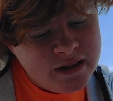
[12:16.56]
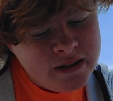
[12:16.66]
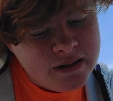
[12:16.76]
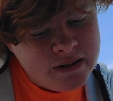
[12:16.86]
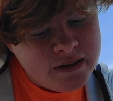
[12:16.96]

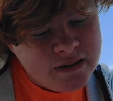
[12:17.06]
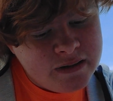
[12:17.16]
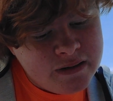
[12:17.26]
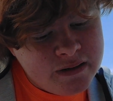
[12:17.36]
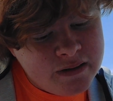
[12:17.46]

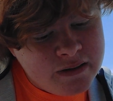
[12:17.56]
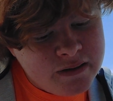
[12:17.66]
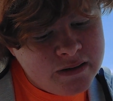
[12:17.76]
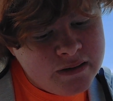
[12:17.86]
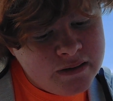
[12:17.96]

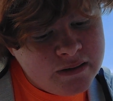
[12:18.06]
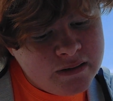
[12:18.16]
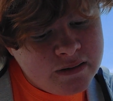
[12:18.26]
[no speech]